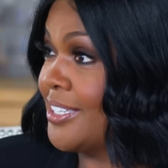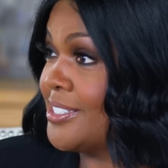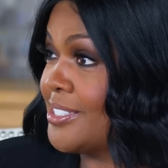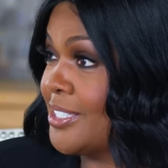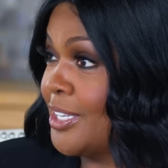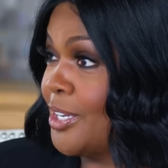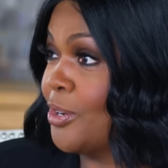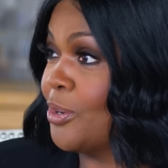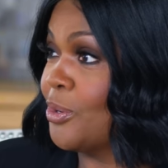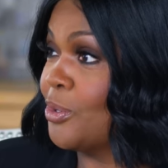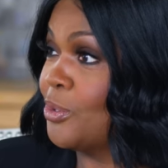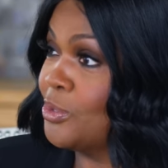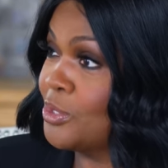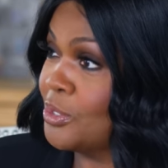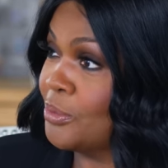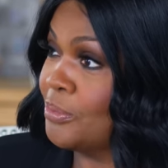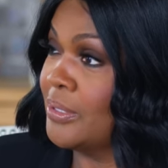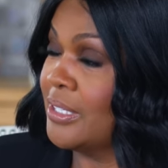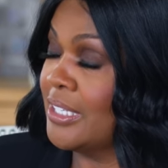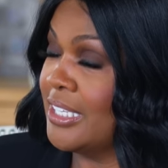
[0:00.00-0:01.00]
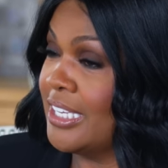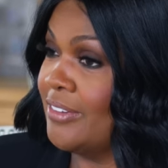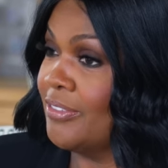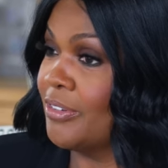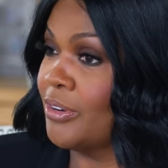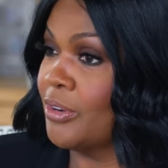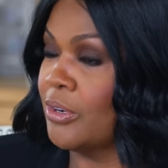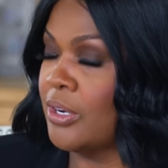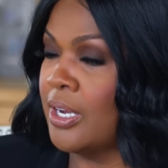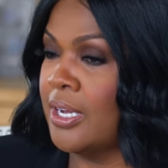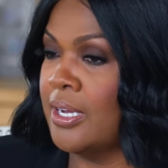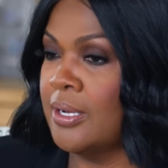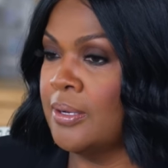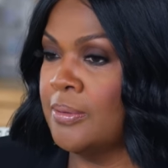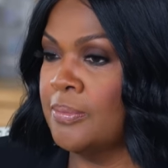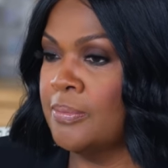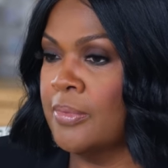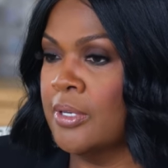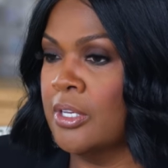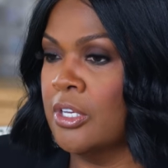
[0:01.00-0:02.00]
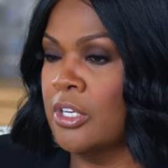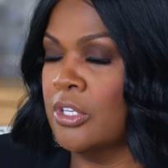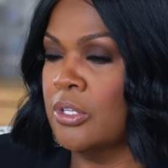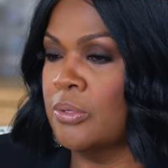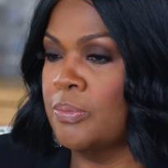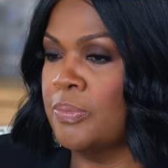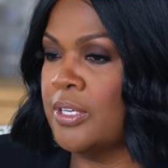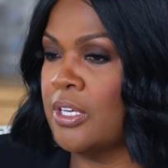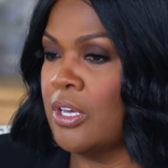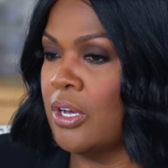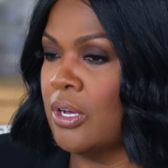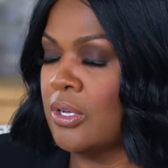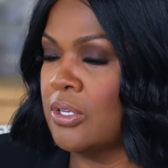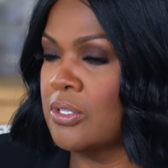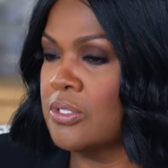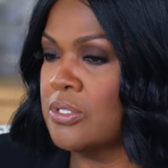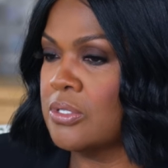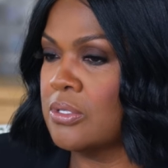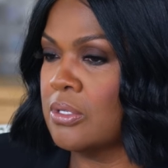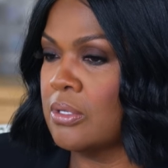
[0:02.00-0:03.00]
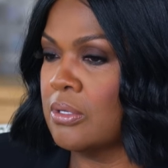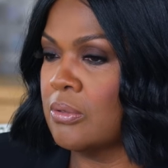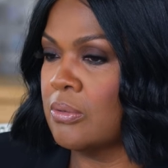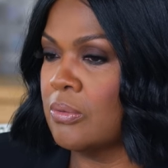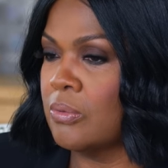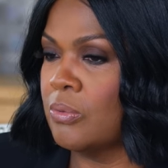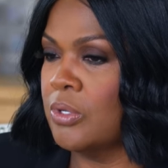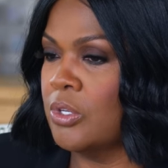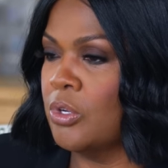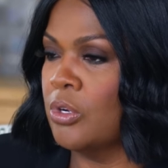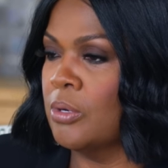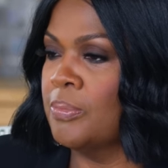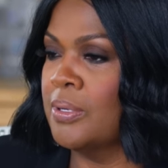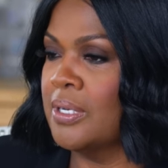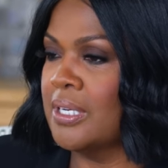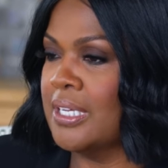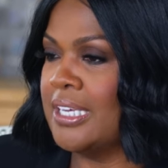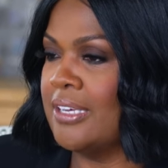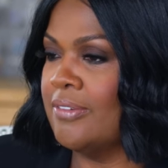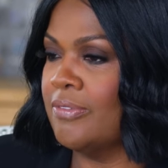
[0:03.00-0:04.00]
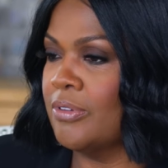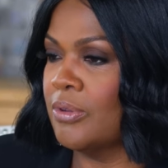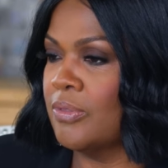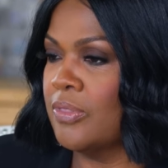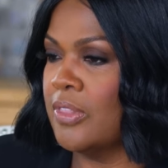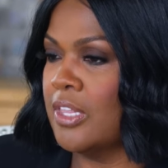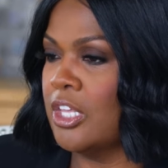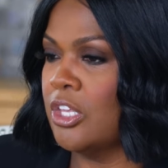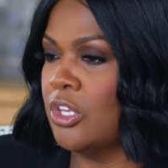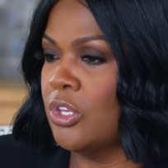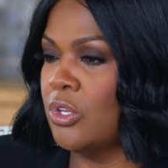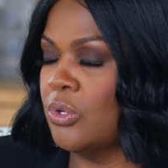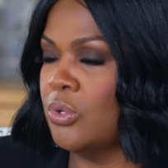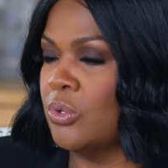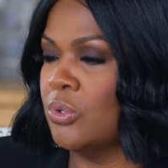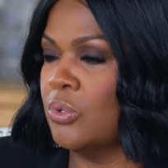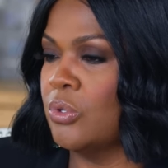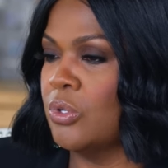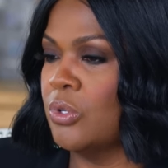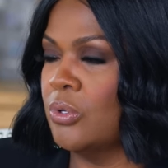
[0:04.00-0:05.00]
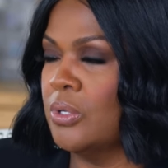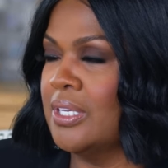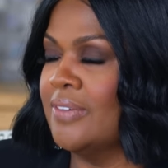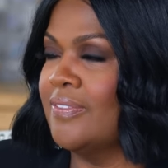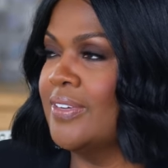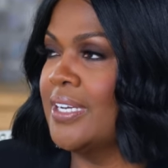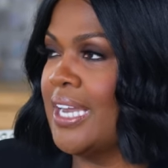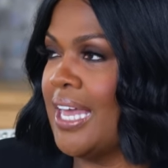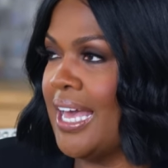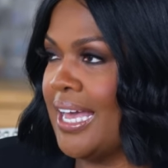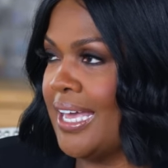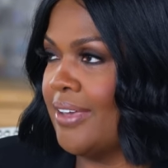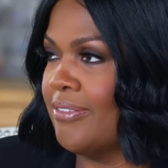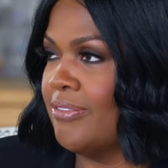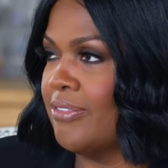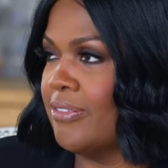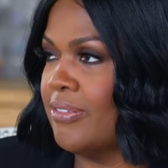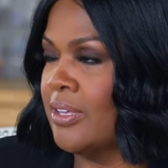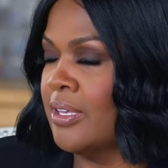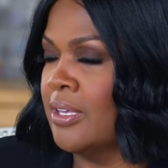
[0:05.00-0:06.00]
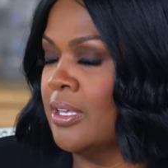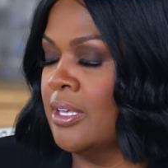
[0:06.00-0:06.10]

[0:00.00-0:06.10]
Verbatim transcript: a singer ah. who's a believer. Mm. Um, mm. Because when you're a believer, then you you live a life